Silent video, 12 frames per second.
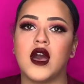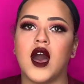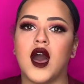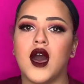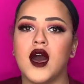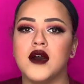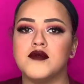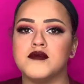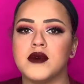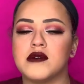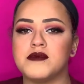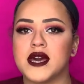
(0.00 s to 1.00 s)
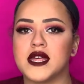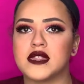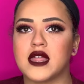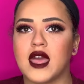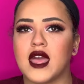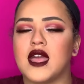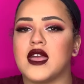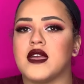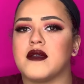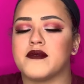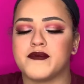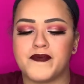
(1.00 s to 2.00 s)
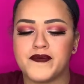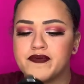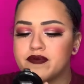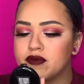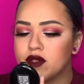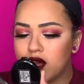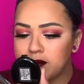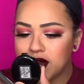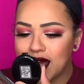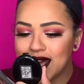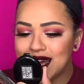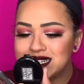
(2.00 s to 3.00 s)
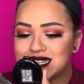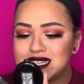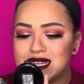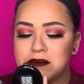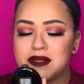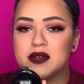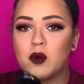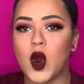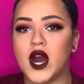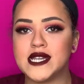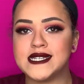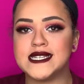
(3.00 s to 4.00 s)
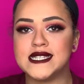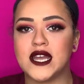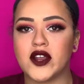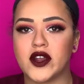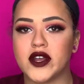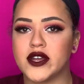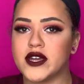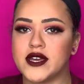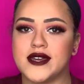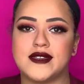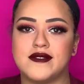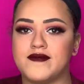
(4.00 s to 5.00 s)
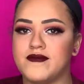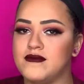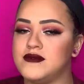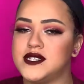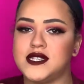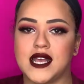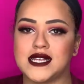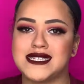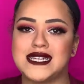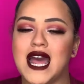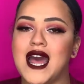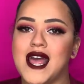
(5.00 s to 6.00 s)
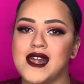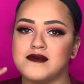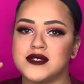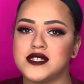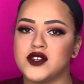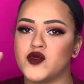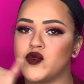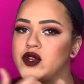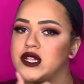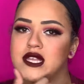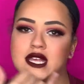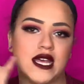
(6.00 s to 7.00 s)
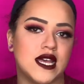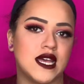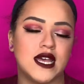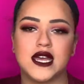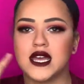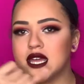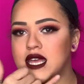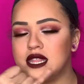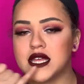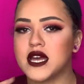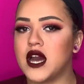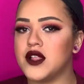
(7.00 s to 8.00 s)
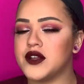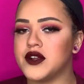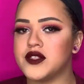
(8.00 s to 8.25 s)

But I had to dip the wand in there a good 6 times to really get the color.